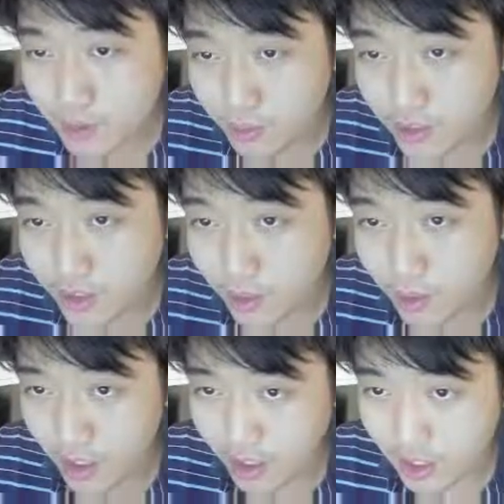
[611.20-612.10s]
squeezing going
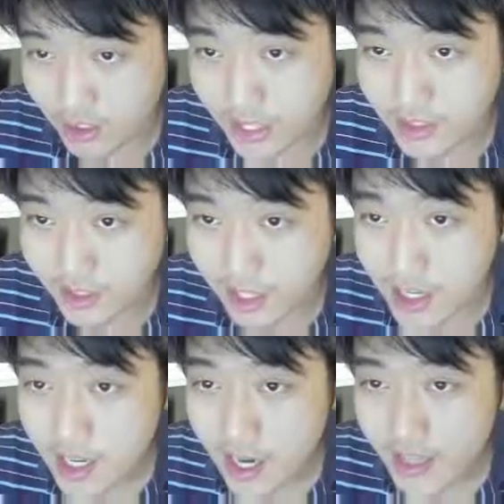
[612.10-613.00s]
on on a Tesla.
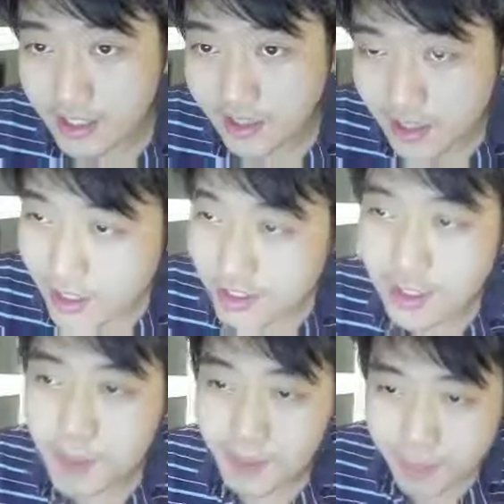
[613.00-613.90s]
And then the thing is,
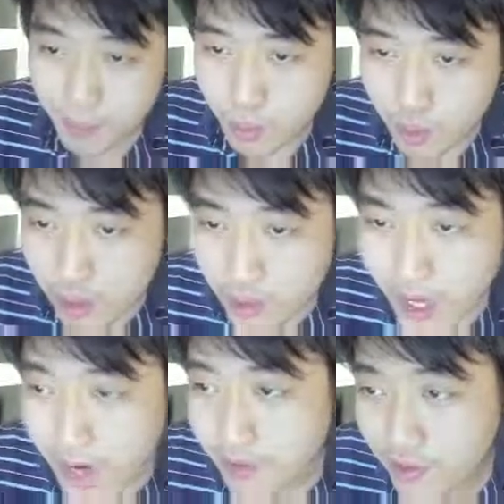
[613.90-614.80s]
but but what you
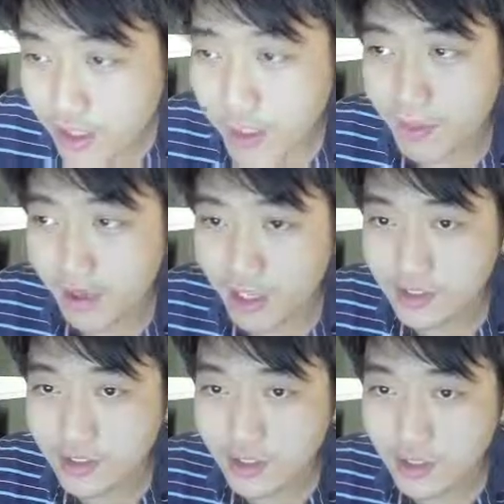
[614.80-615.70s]
have to think about
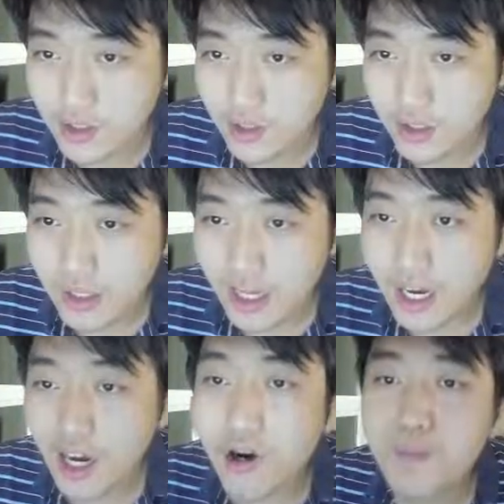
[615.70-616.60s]
is
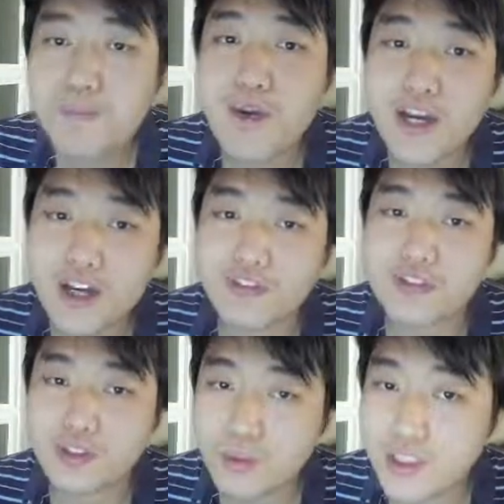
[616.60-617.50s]
how big of a
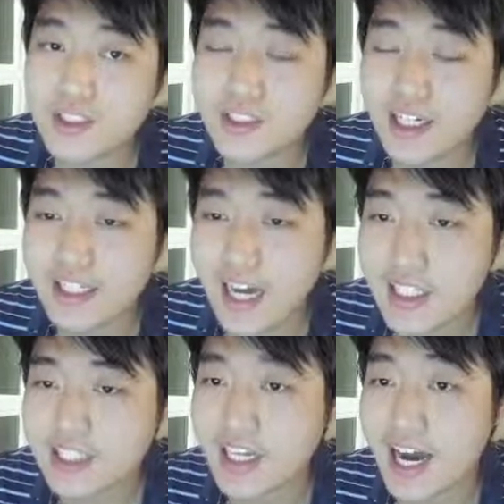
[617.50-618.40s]
squeeze can
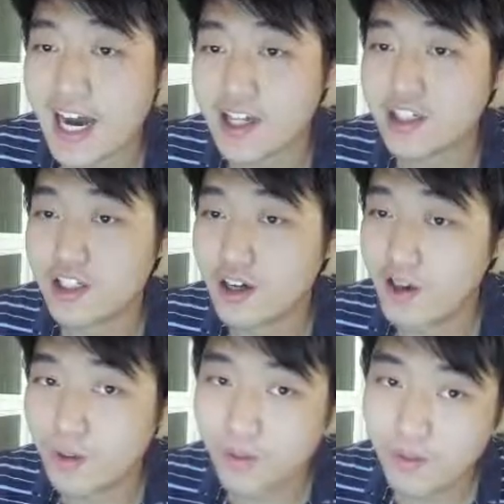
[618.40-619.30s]
Tesla actually
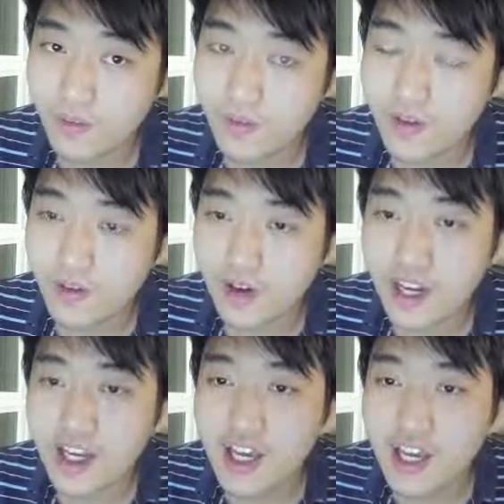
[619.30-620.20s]
go,
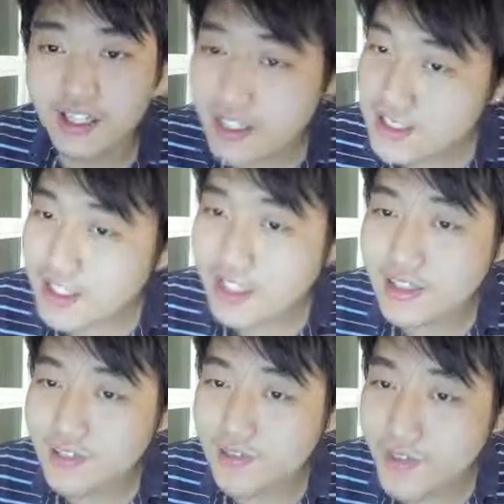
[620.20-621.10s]
right? And Tesla
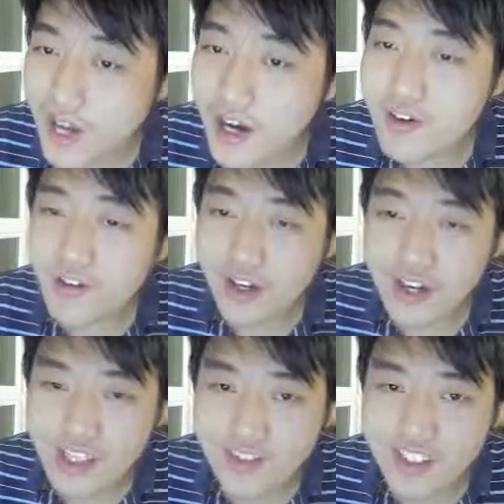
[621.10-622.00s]
is a very very
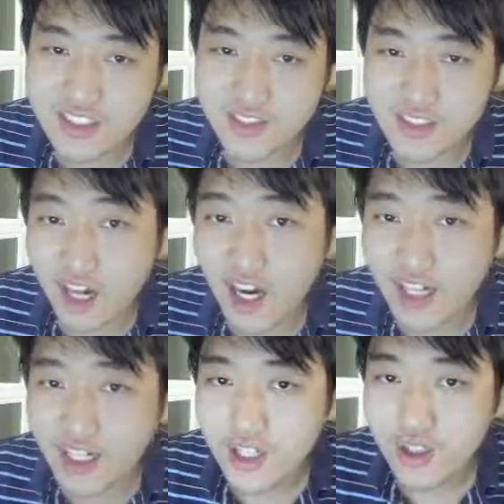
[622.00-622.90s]
expensive
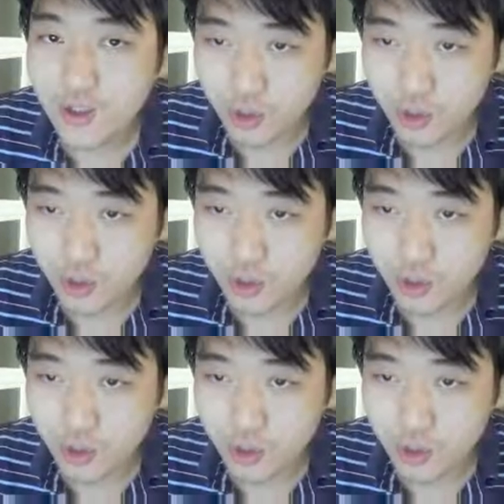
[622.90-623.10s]
stock to